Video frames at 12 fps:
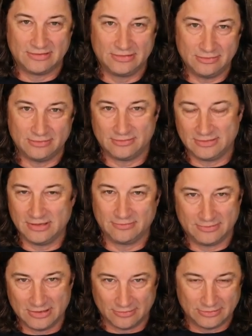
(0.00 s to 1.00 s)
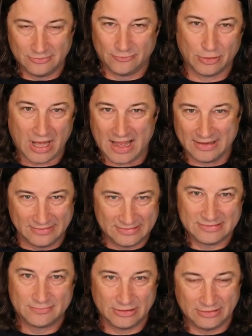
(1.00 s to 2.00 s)
dude, you forgot, this
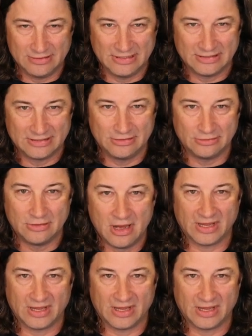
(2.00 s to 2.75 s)
is what you needed to do.